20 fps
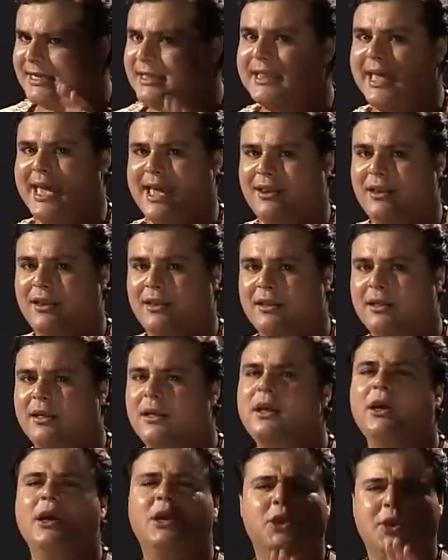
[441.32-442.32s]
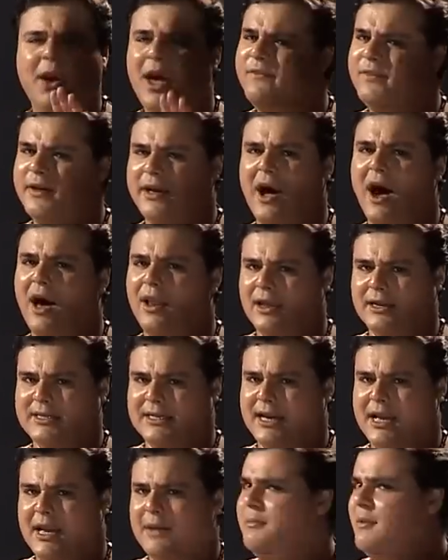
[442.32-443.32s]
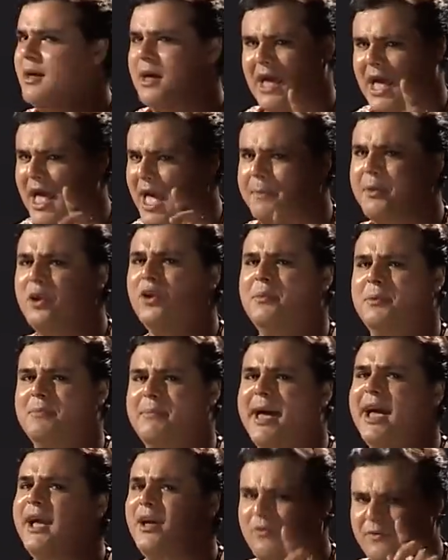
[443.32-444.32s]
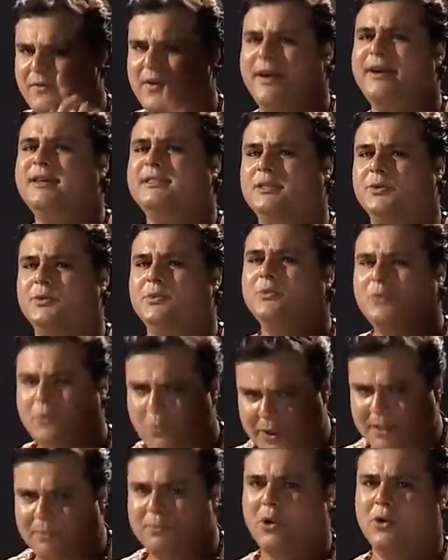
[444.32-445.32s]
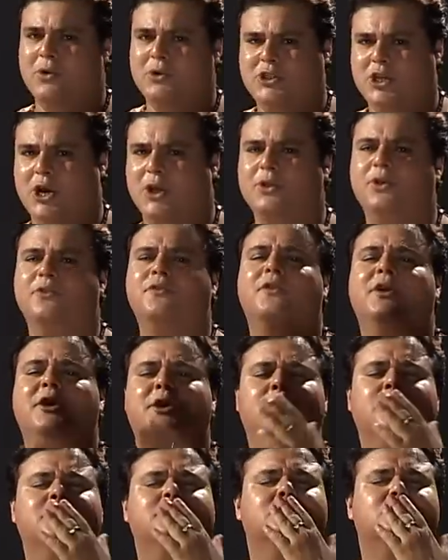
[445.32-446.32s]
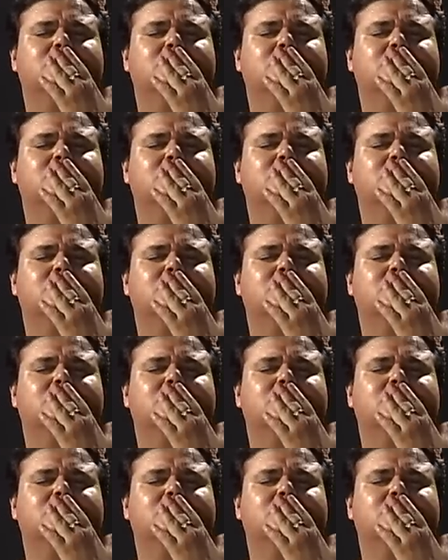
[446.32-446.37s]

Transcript: till then, you have a gala time. I'm going to be back very soon with Barun Chanda for you.